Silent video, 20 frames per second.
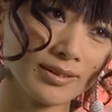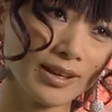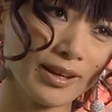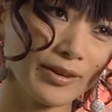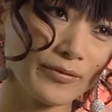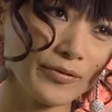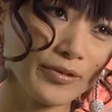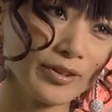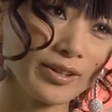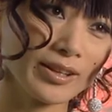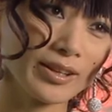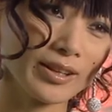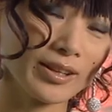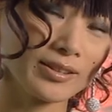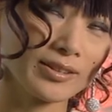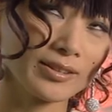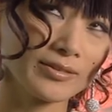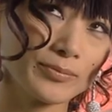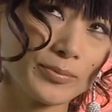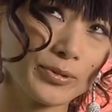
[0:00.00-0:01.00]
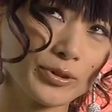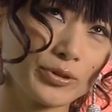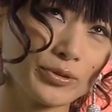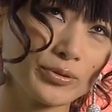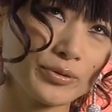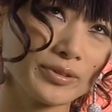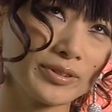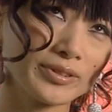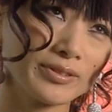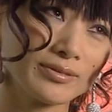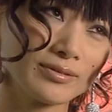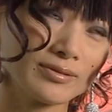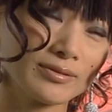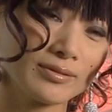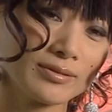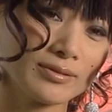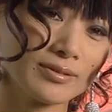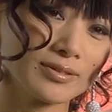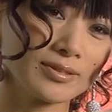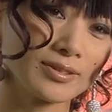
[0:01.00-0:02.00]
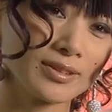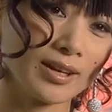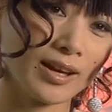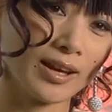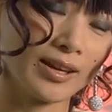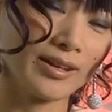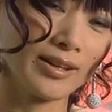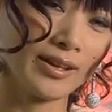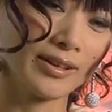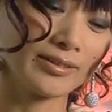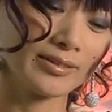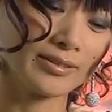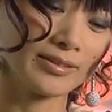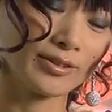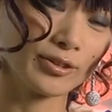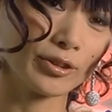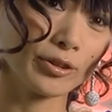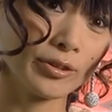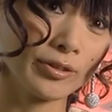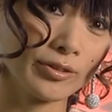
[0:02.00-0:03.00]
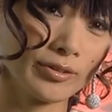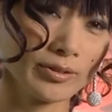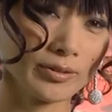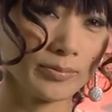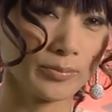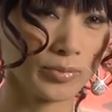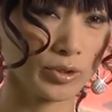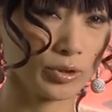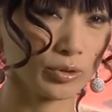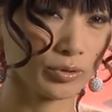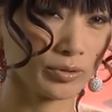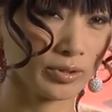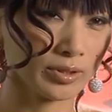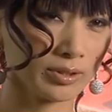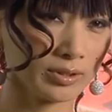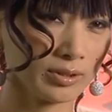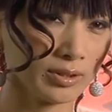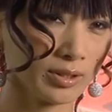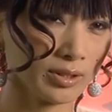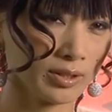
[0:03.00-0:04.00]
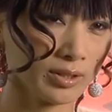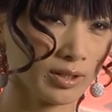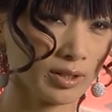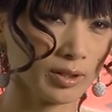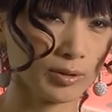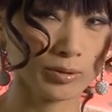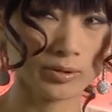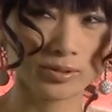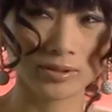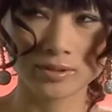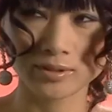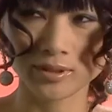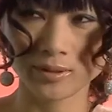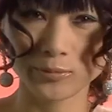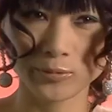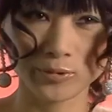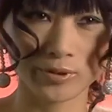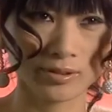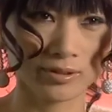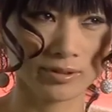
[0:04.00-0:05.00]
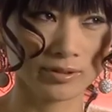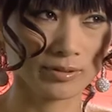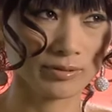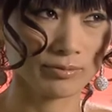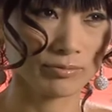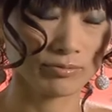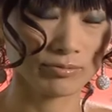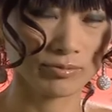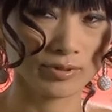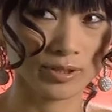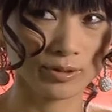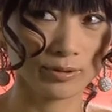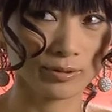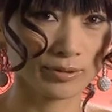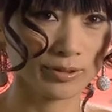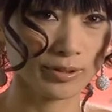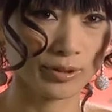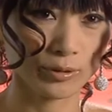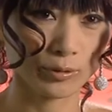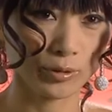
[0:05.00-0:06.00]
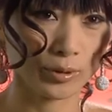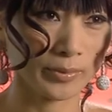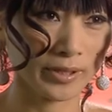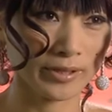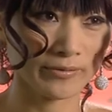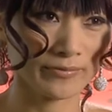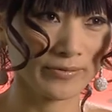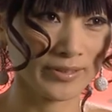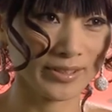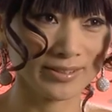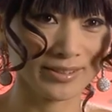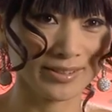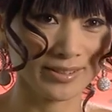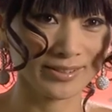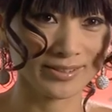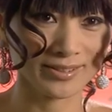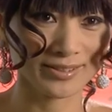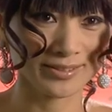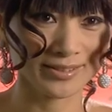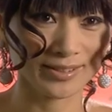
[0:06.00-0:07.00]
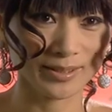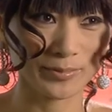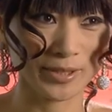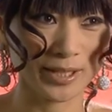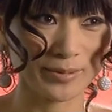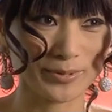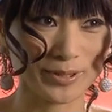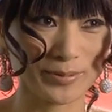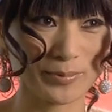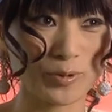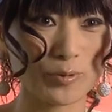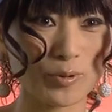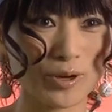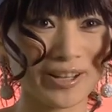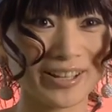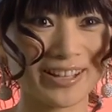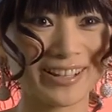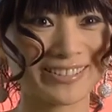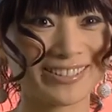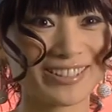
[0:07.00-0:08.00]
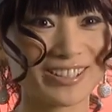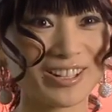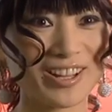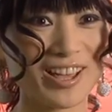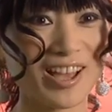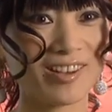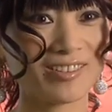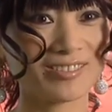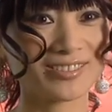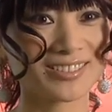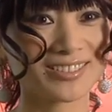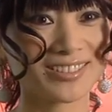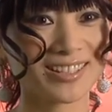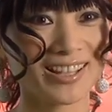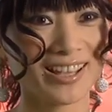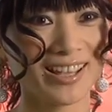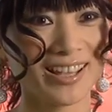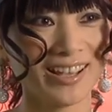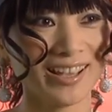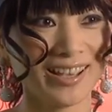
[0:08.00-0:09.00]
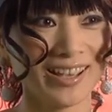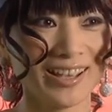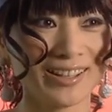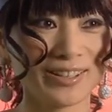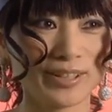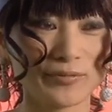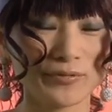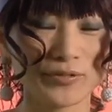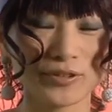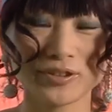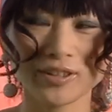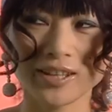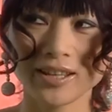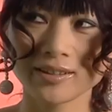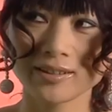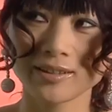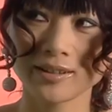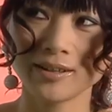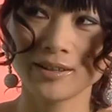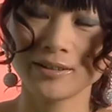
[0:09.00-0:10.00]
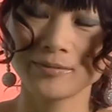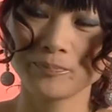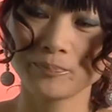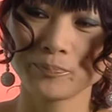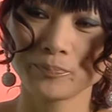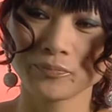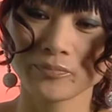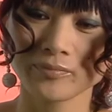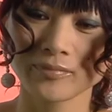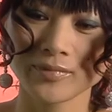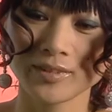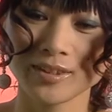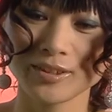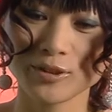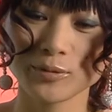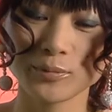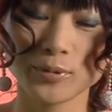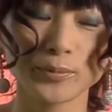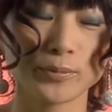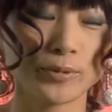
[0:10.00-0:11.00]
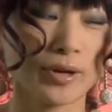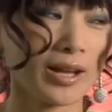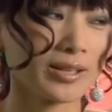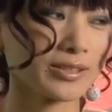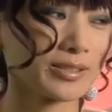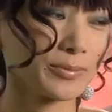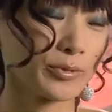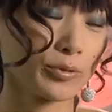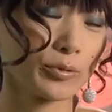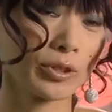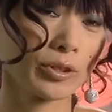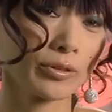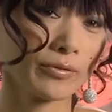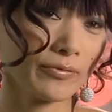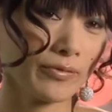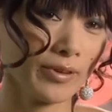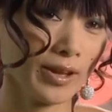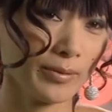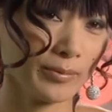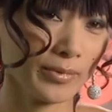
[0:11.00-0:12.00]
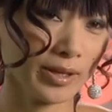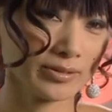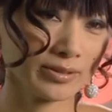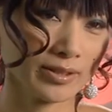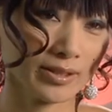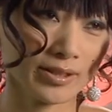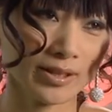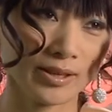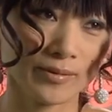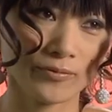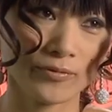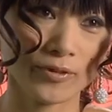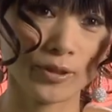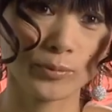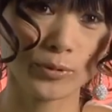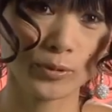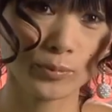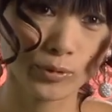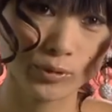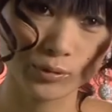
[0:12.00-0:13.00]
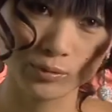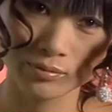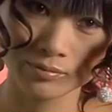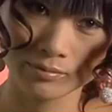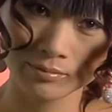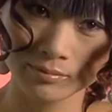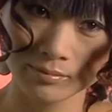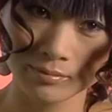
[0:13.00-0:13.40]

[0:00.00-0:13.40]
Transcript: I feel like I live between sky and earth, in between, always somewhere, really don't know where my feet is. Sometimes I'm walking on the clouds. And I feel like, people ask me where you're from. I say I come from the moon.